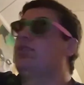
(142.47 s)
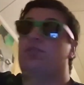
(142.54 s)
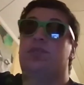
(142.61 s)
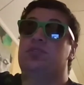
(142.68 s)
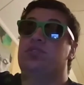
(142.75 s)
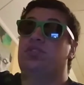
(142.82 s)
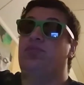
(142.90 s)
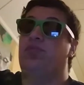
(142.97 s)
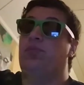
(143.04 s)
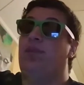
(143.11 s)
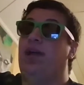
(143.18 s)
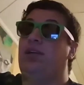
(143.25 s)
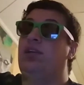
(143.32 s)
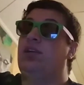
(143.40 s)
they're mostly for
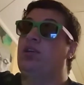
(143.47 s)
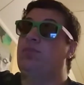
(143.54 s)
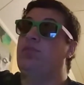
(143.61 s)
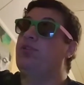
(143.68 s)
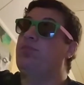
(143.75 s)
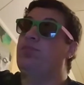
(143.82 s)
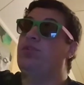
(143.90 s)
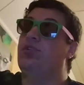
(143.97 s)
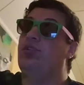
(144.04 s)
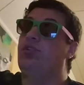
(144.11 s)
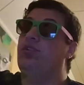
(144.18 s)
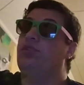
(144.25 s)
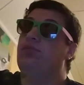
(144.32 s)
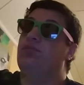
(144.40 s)
backing up your
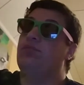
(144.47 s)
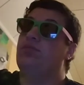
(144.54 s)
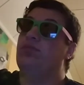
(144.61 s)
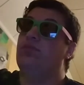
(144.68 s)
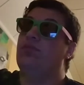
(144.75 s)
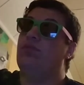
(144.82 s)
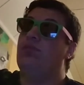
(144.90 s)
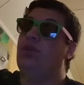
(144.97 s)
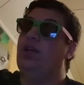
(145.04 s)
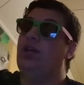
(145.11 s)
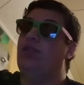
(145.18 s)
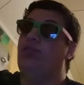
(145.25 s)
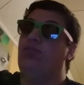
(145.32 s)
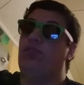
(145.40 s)
computer
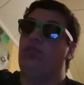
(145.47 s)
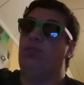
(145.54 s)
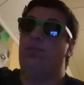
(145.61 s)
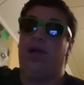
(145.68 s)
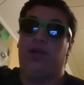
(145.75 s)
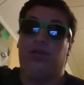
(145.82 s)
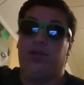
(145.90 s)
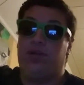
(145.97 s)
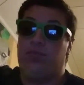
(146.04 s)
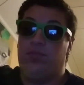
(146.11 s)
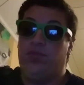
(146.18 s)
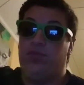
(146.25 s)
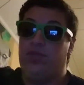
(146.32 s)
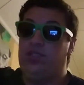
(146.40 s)
and for
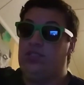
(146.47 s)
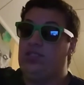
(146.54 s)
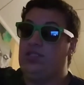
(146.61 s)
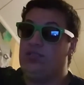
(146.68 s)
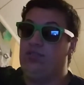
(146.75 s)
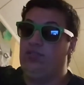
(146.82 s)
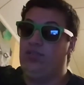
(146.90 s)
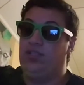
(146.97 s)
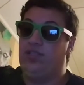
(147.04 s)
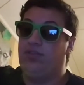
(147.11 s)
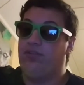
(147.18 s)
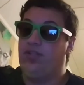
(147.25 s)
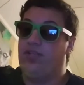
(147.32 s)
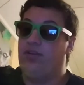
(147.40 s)
pirating movies. That's
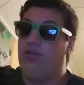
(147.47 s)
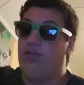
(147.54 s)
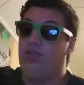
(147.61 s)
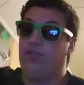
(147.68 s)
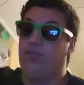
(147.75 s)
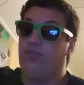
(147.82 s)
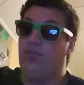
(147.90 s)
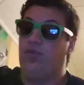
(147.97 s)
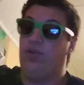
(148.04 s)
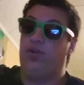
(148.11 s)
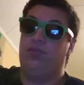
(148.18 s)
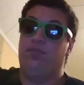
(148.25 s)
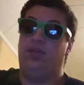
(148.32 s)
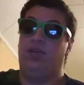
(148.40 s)
literally all they're
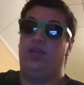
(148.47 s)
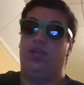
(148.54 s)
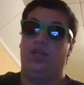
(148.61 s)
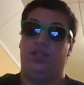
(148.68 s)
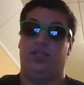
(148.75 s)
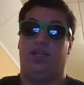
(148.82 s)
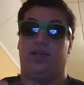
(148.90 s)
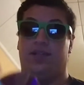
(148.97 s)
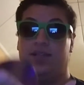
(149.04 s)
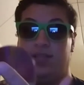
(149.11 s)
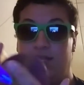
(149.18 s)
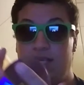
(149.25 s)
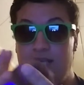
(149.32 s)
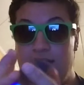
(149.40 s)
for. Now,
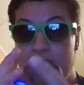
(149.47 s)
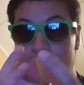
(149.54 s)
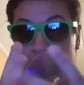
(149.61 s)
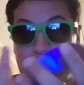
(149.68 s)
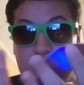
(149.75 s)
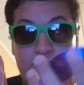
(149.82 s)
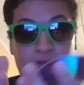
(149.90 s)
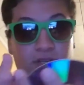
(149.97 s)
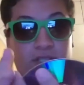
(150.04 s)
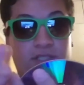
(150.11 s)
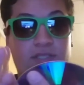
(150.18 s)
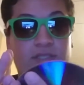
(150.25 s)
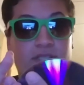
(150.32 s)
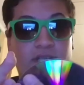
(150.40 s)
these
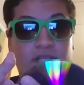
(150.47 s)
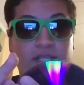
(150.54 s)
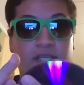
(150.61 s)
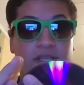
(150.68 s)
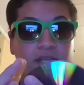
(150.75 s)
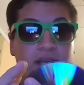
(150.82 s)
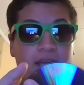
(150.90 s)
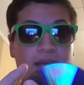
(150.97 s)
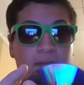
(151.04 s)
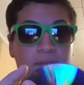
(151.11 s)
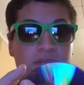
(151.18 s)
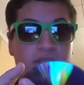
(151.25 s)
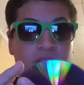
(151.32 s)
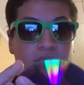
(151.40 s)
ones, on the other
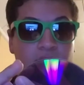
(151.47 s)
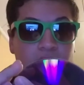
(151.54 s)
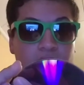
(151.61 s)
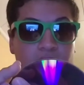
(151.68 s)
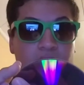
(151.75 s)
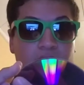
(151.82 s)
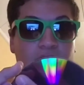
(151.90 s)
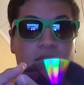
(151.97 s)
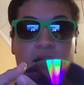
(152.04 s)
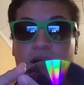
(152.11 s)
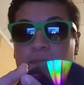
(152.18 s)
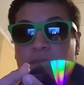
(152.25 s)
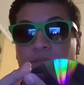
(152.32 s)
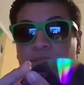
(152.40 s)
halves,
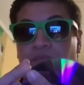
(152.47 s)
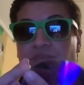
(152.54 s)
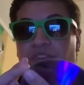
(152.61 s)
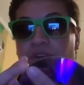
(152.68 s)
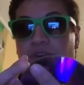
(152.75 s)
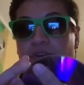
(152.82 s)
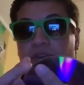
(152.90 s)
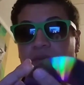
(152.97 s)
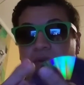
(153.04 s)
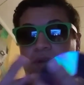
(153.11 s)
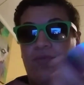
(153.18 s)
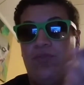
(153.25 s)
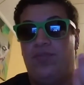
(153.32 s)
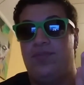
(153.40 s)
um, for
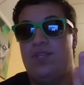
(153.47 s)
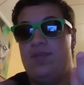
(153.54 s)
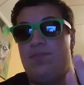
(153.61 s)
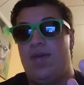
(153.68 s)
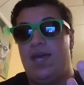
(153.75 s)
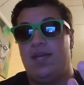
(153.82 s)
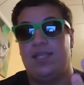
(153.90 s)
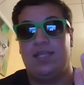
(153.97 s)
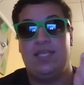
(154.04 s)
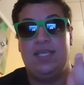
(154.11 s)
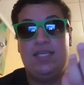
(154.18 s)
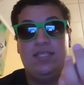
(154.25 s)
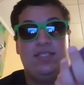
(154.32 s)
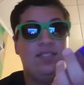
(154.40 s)
a 15 pack of
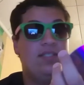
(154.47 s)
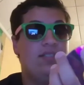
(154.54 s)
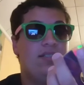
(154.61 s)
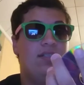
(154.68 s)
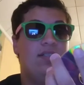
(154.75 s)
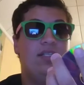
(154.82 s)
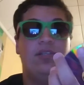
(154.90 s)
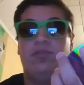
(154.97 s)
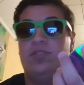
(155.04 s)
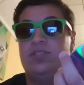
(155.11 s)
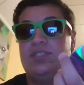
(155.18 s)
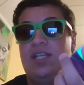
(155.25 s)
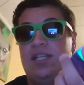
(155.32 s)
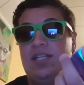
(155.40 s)
these, it
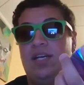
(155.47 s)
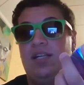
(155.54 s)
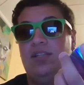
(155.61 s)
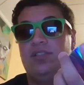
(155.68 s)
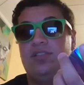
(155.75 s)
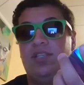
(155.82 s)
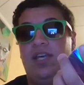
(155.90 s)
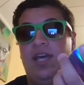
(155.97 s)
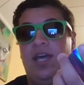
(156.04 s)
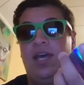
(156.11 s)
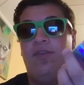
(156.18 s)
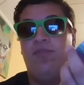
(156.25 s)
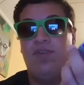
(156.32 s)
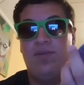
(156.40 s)
was $10
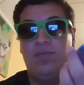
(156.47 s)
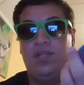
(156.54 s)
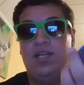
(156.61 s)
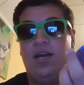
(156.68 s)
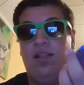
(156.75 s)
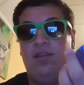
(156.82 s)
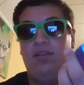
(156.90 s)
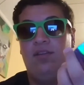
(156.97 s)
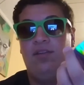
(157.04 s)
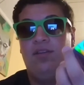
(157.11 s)
at Family Dollar,